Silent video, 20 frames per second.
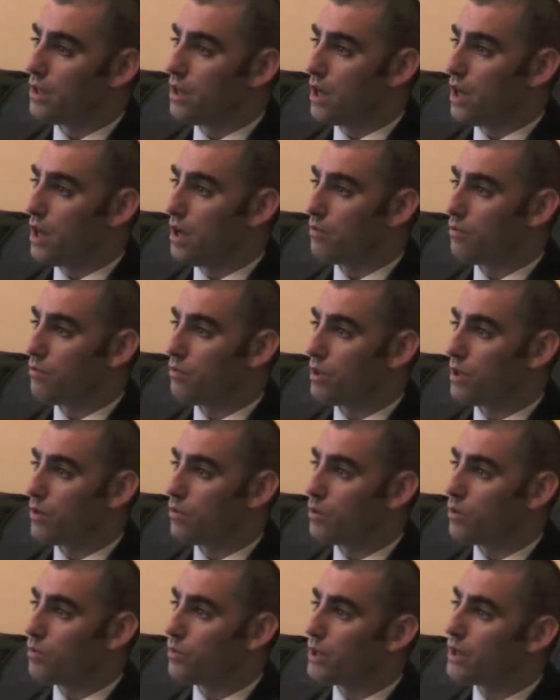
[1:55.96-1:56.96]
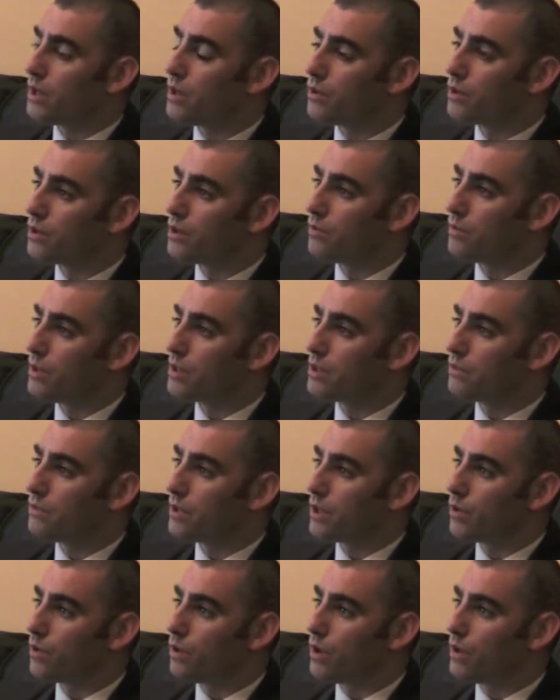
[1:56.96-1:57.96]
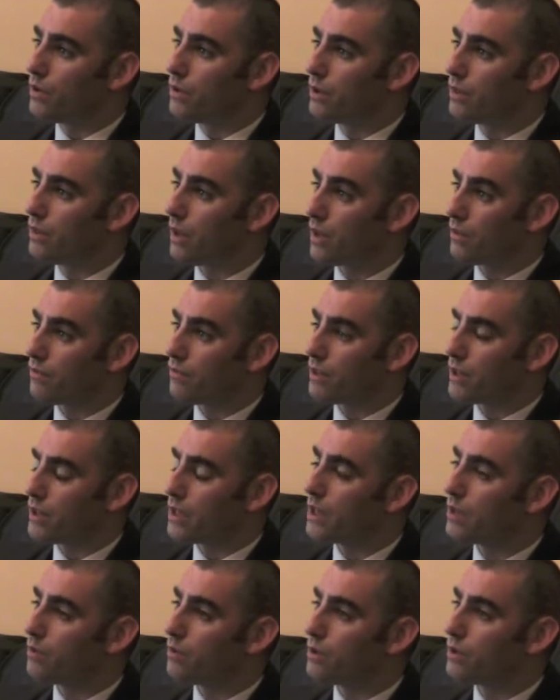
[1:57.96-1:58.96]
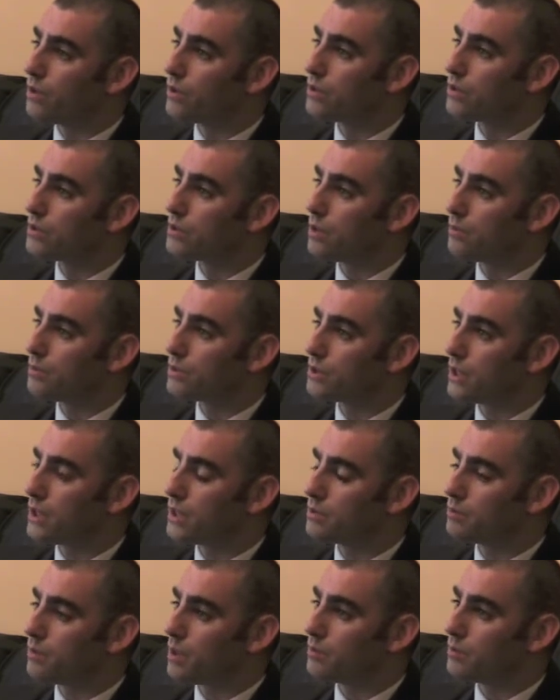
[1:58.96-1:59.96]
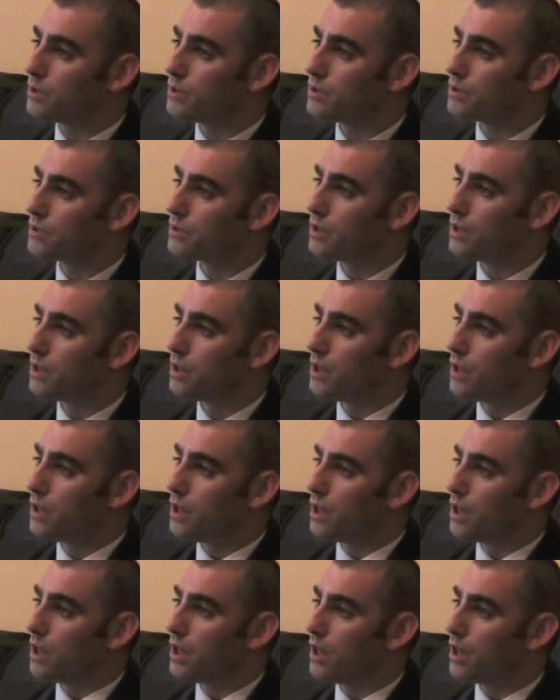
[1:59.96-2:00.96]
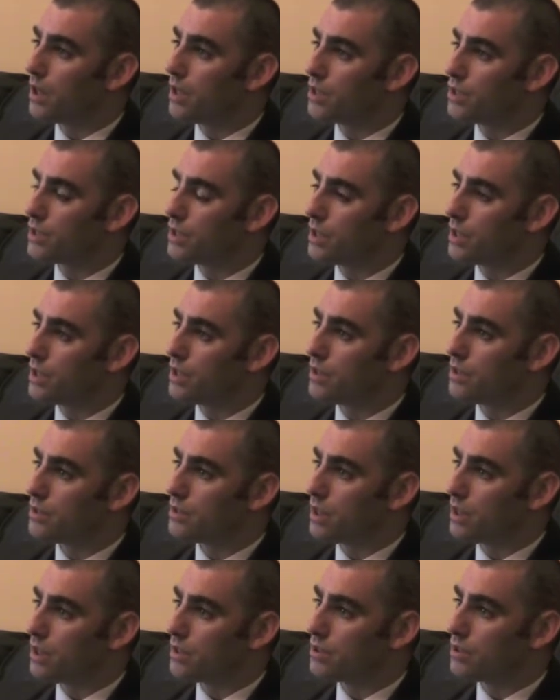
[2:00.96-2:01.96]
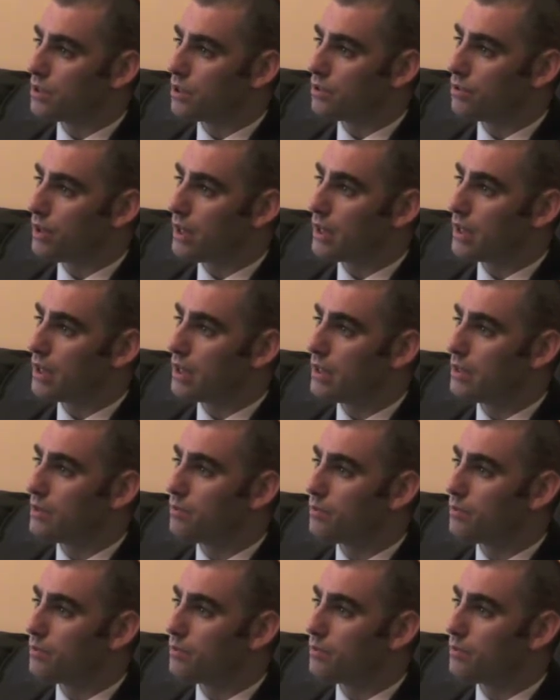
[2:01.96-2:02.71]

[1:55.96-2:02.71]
there will be no committee of inquiry. Thankfully, there were some states members. Initially, Senator LeGraley,